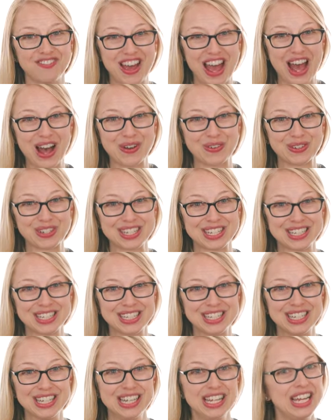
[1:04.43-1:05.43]
found.
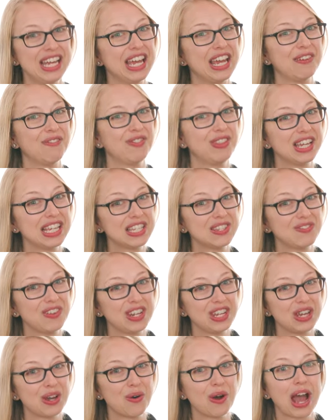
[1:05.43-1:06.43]
If this
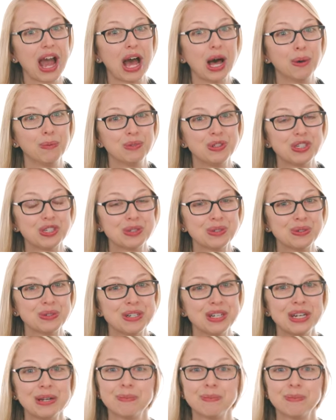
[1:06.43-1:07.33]
video helped you,